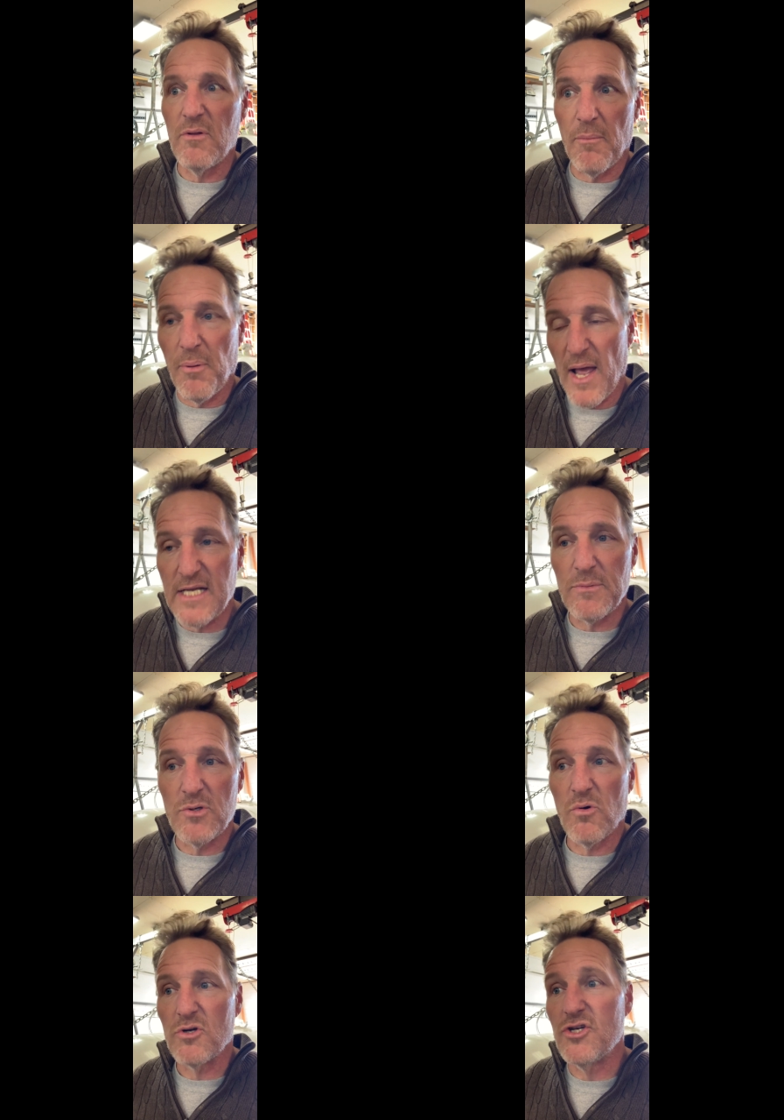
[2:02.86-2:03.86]
the plasma
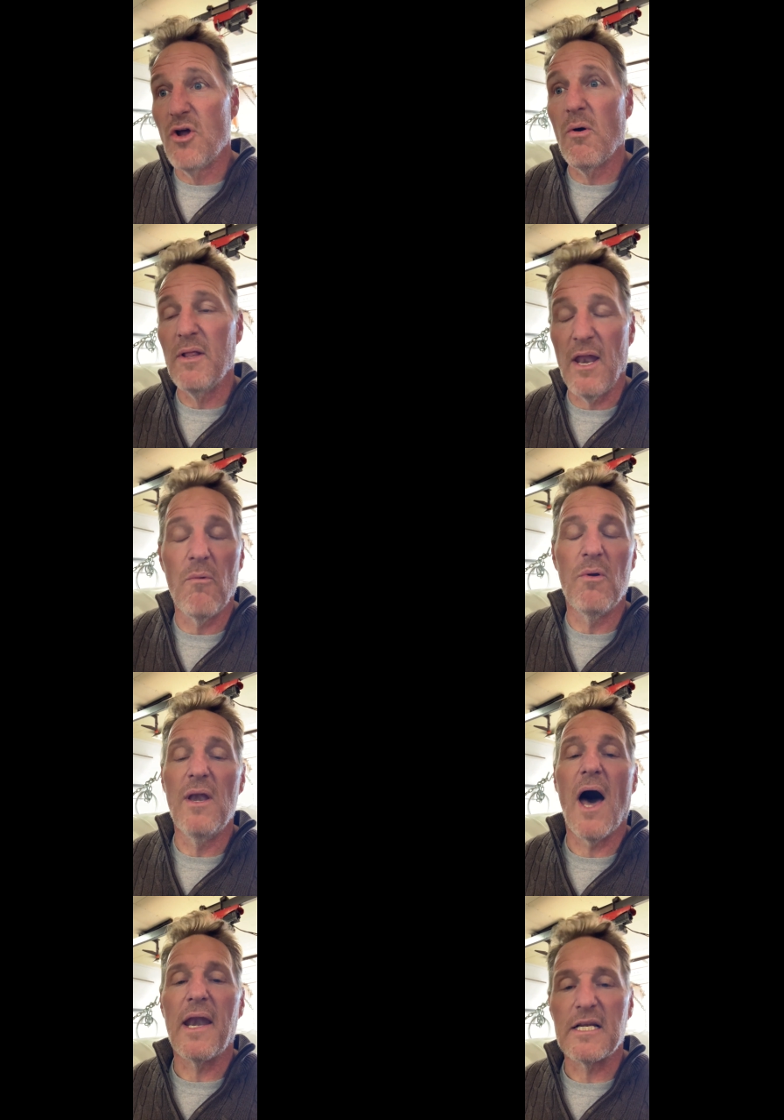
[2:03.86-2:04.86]
torch knowing that it would
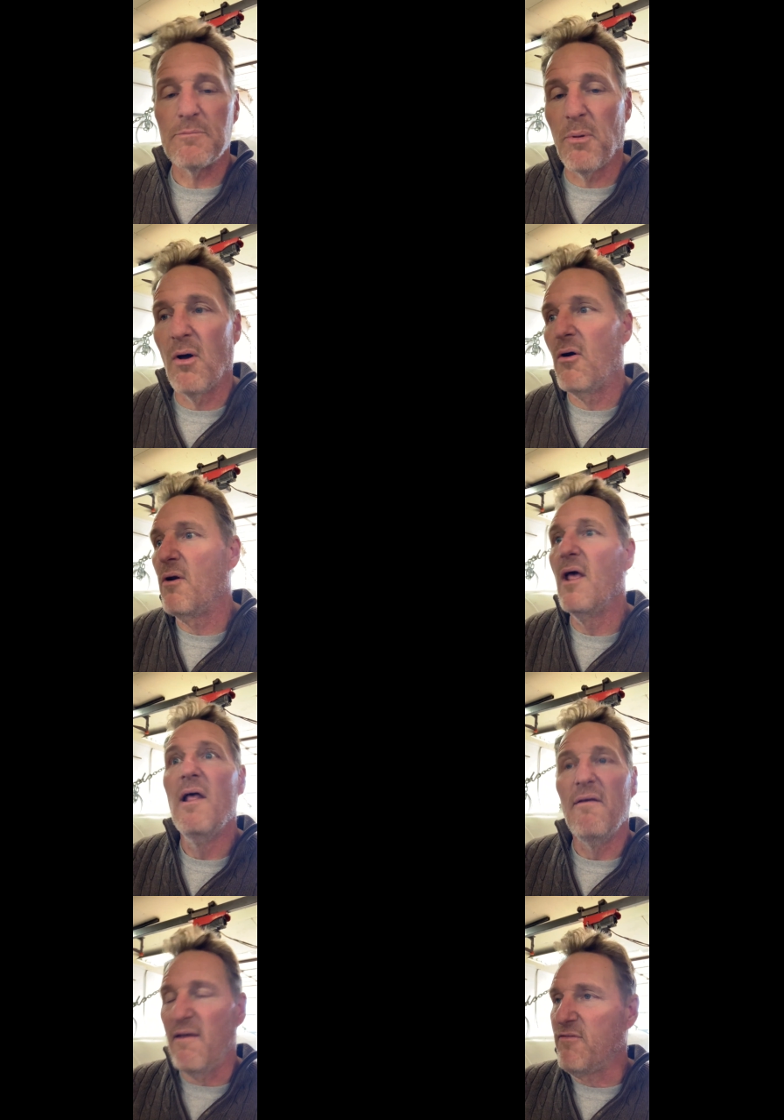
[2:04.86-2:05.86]
not explode
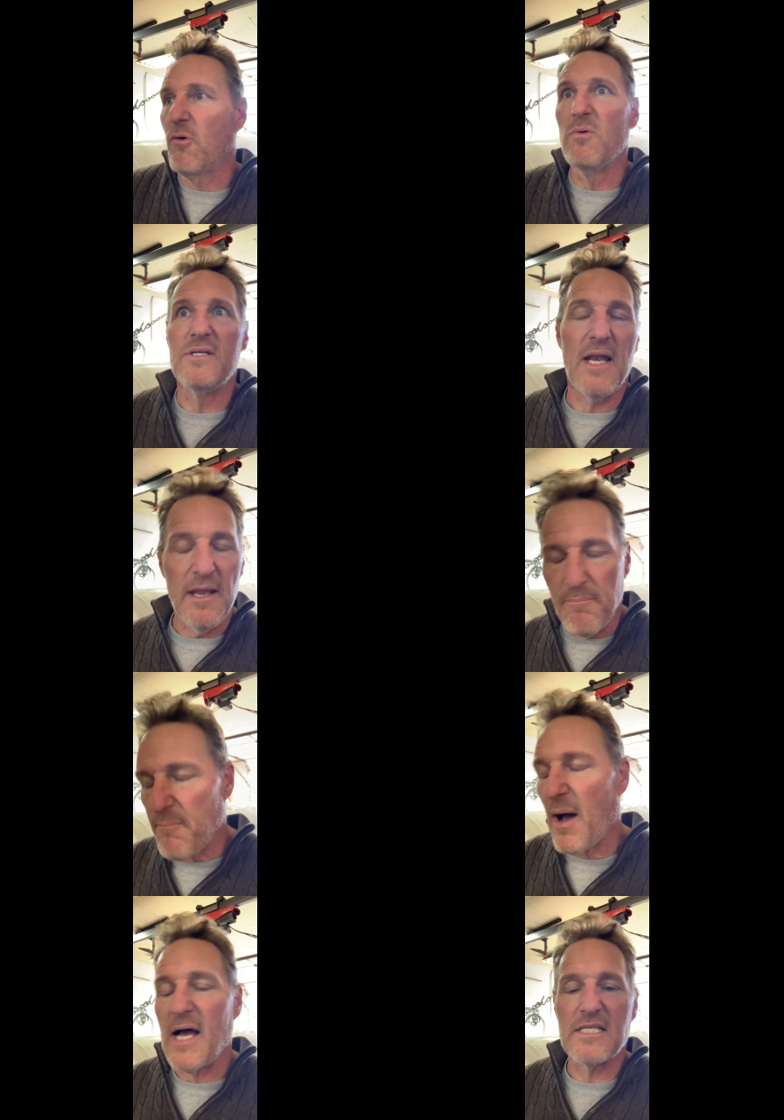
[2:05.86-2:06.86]
if there was any
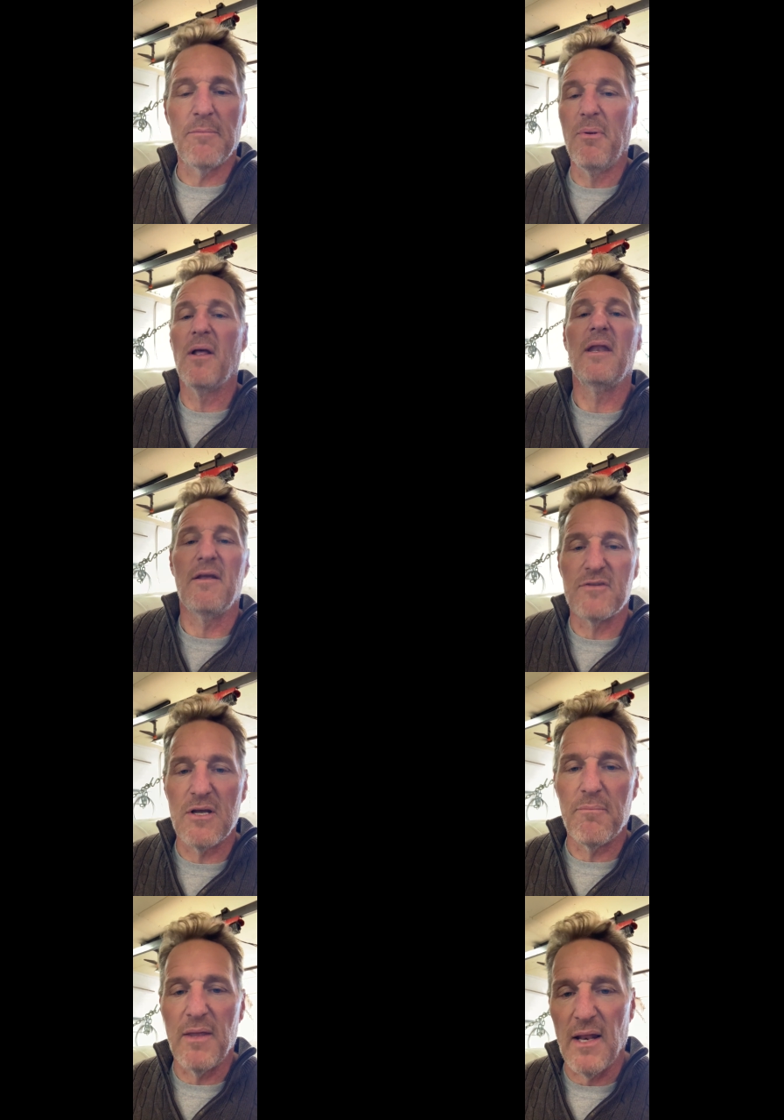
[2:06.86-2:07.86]
possibility of
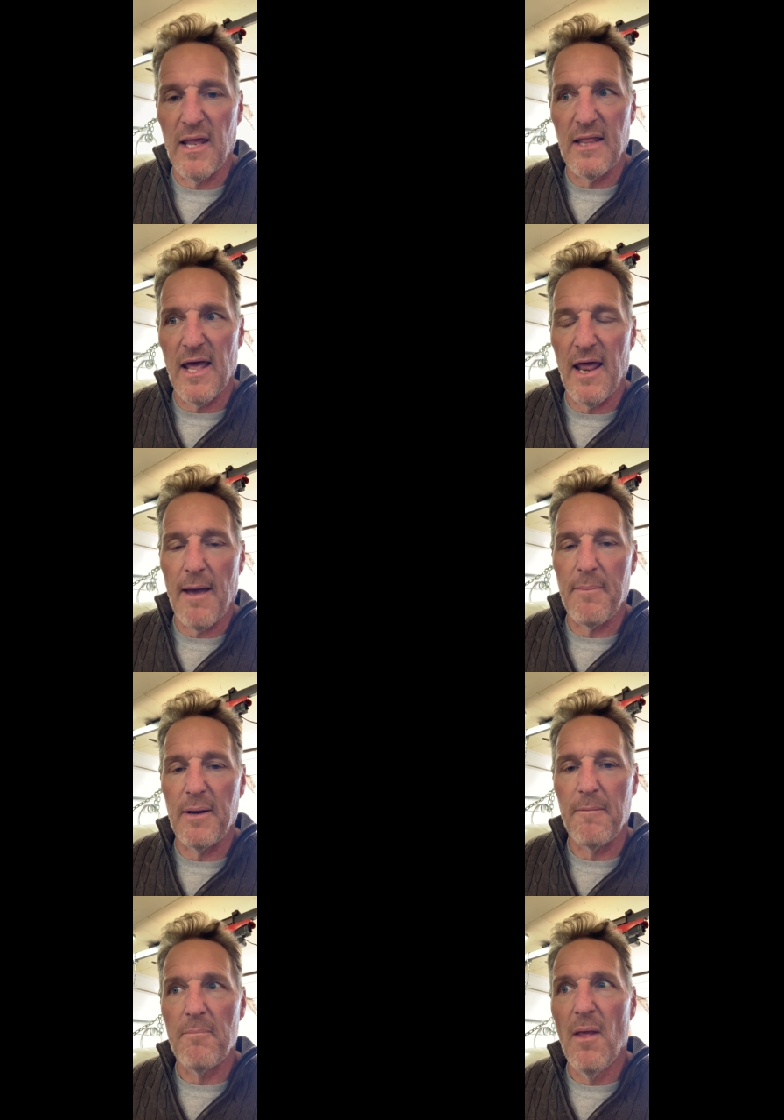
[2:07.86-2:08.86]
something like that happening.
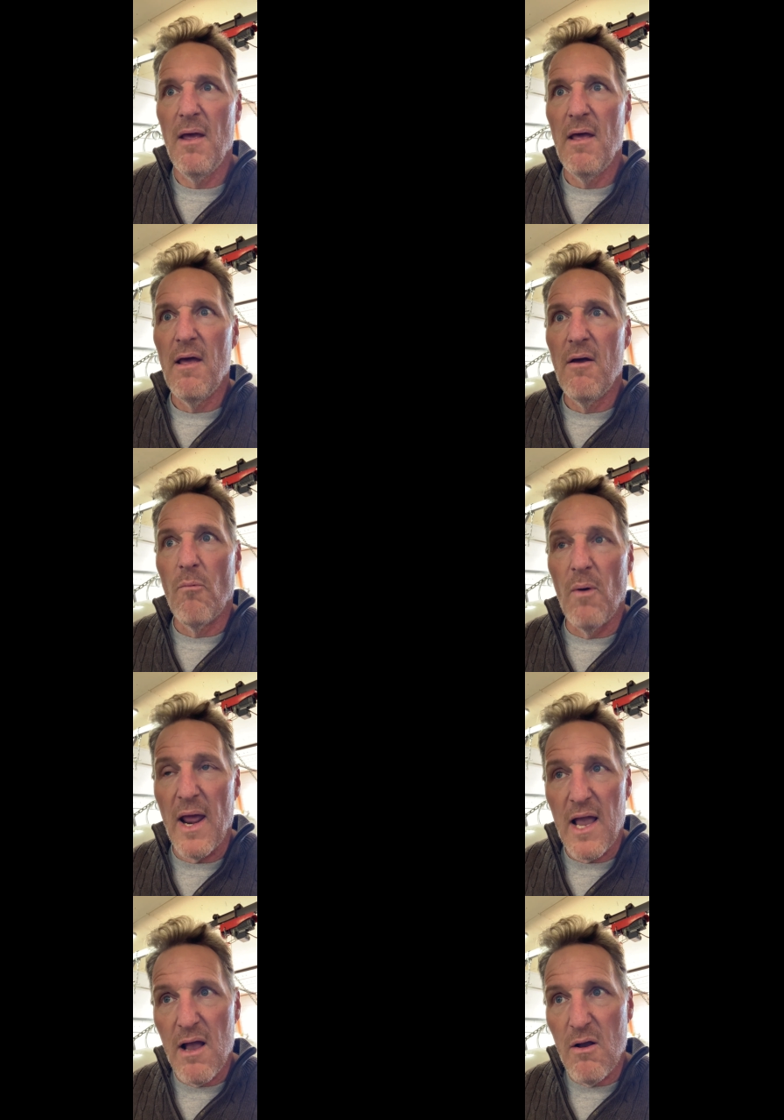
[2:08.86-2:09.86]
When
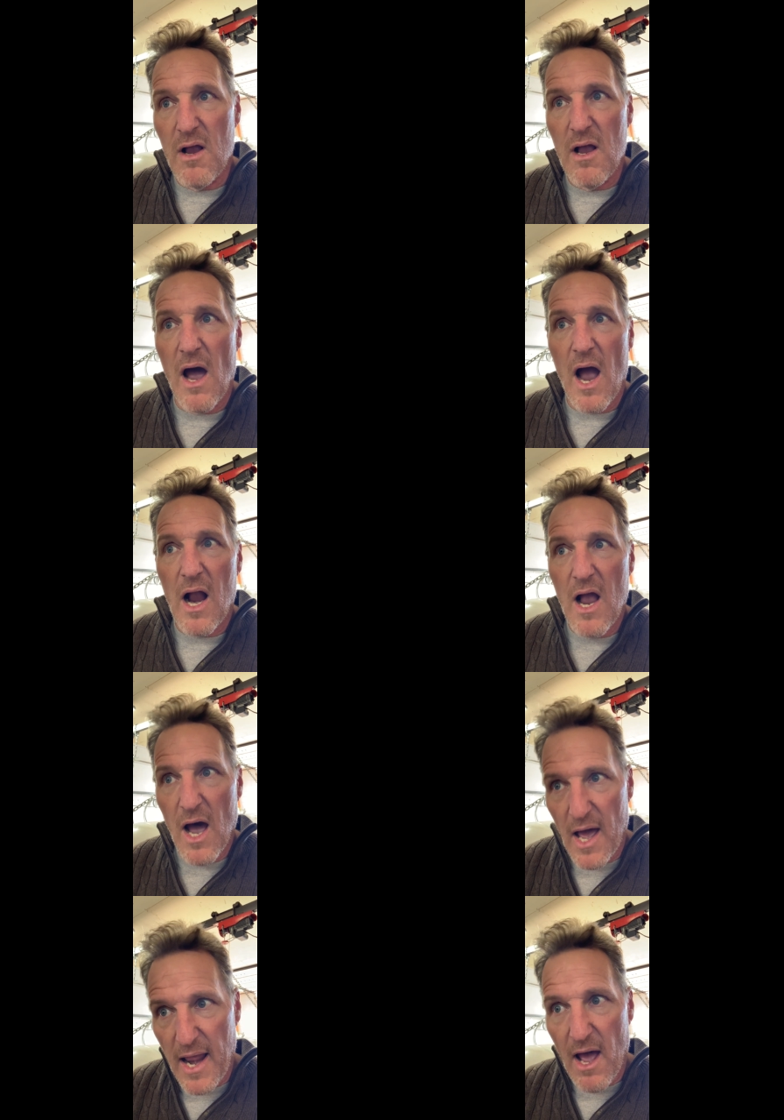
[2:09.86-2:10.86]
I
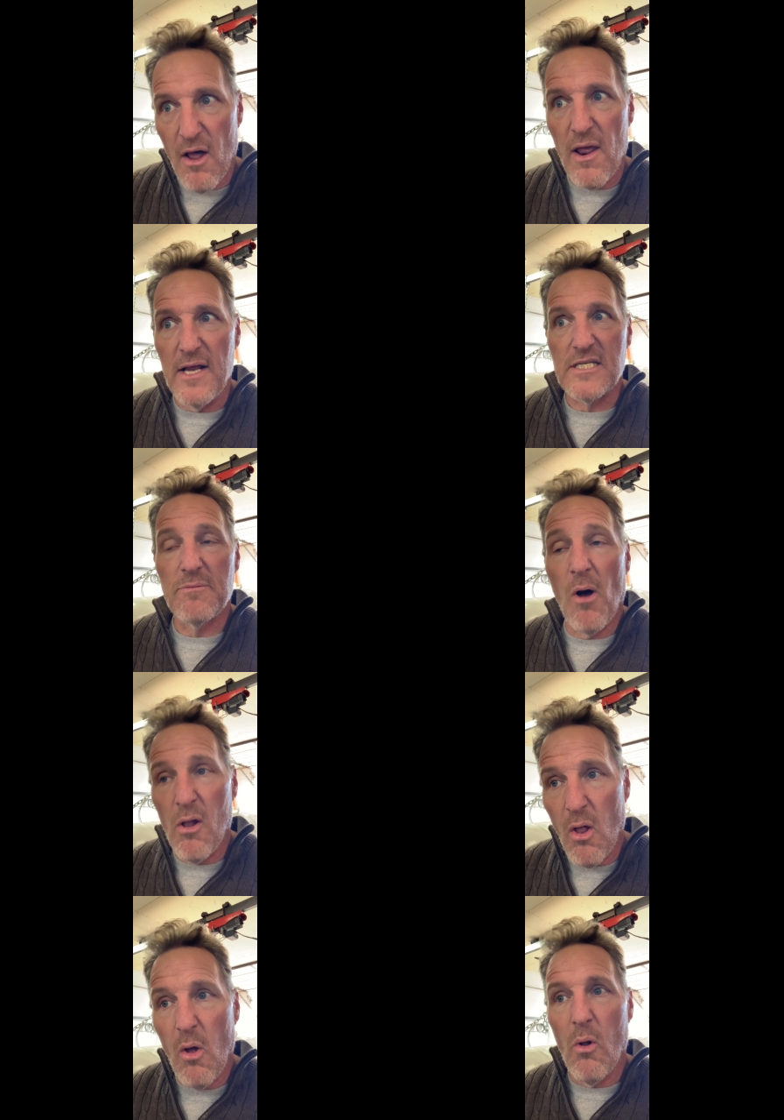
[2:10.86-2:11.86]
cut out a small
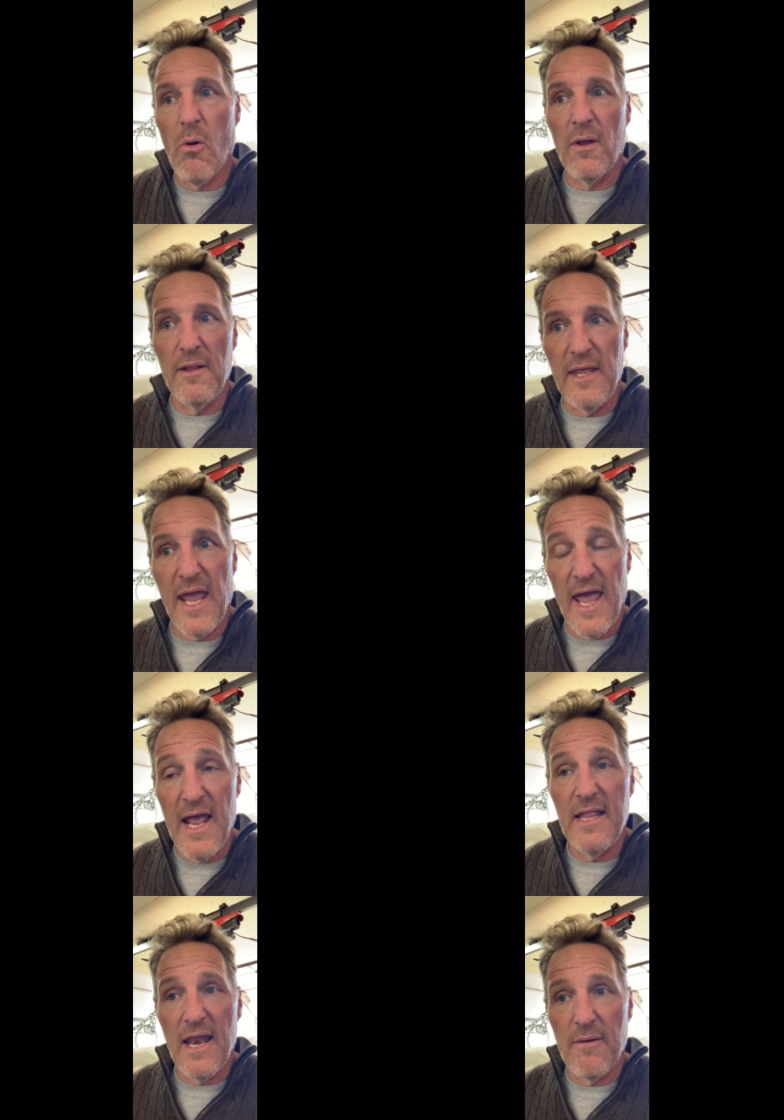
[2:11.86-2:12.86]
hole in the
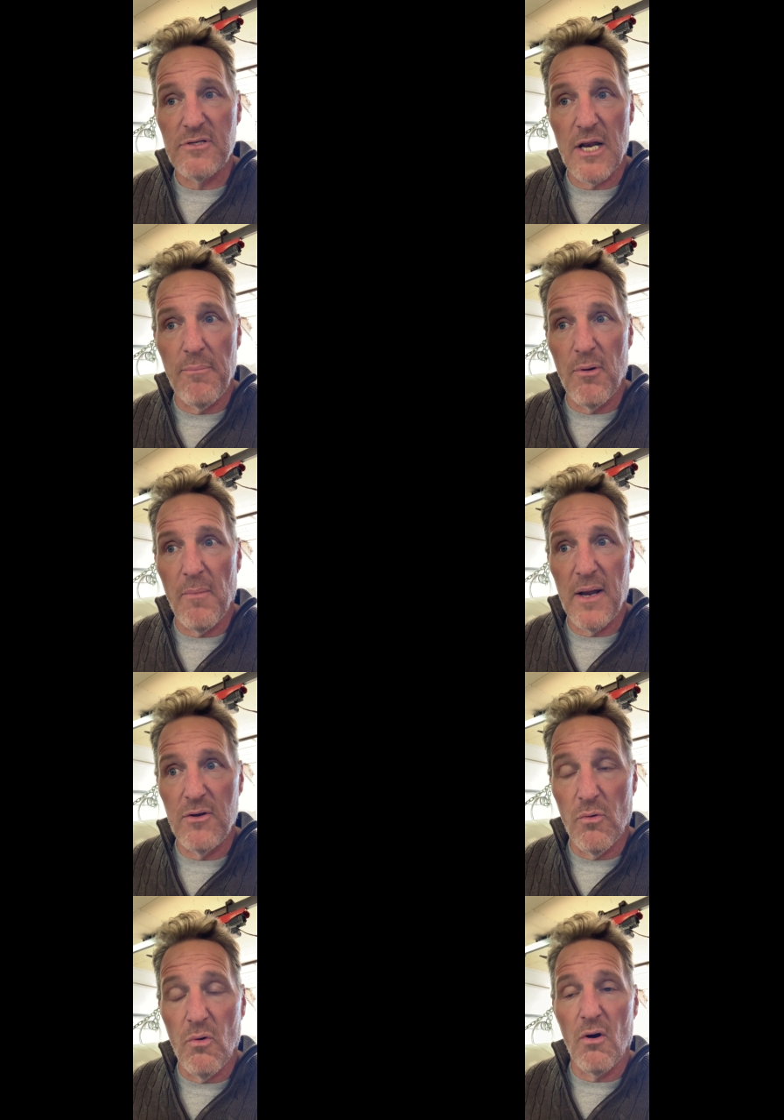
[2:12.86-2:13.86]
end that I was gonna put my
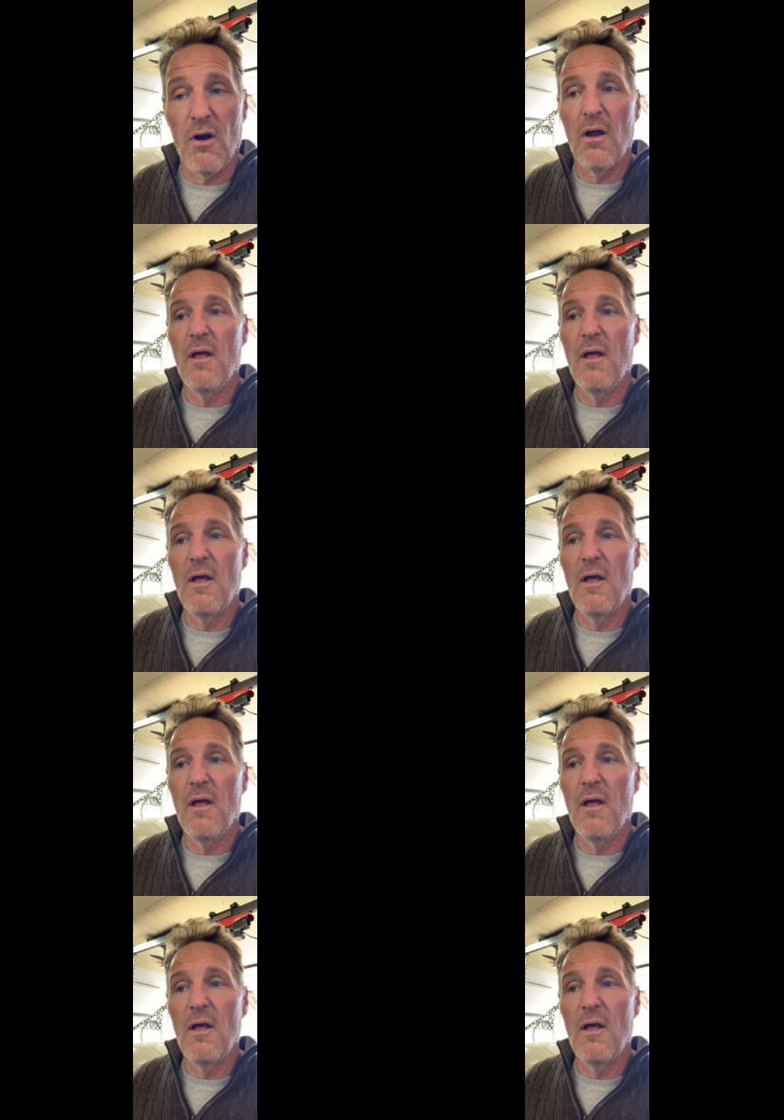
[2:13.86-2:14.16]
door,